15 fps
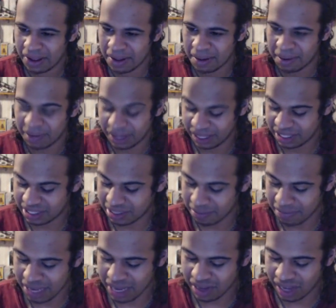least to me,
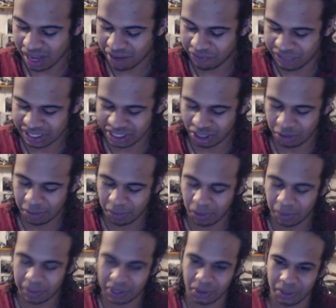kind of fits a little bit more with the
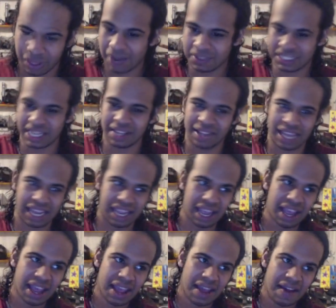whole thing I was saying, like,
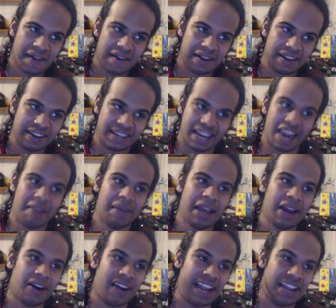Dominator
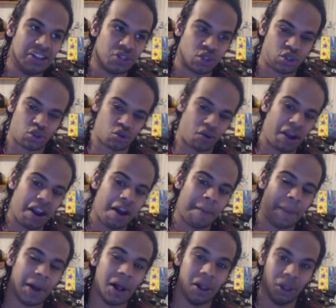is straight up
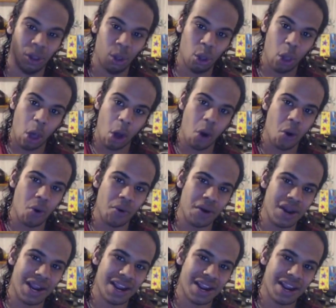alone.